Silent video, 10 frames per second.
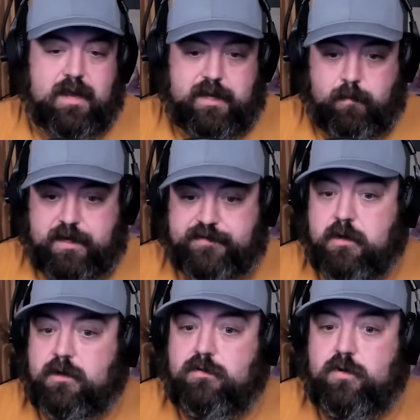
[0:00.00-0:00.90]
Anyways,
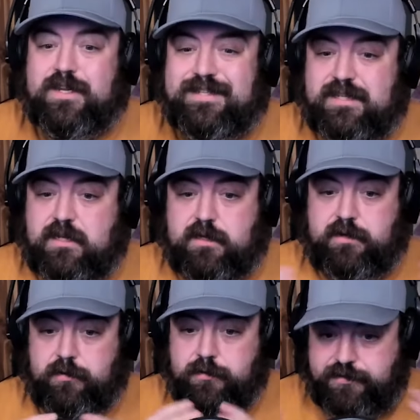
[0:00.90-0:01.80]
you can see that
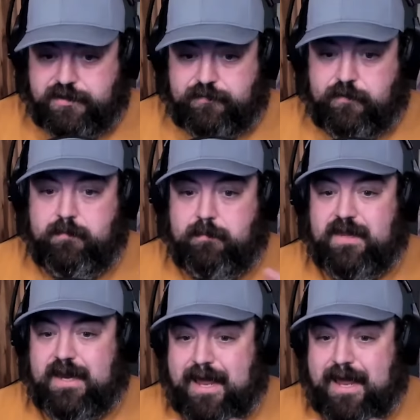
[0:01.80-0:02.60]
it oozes from him that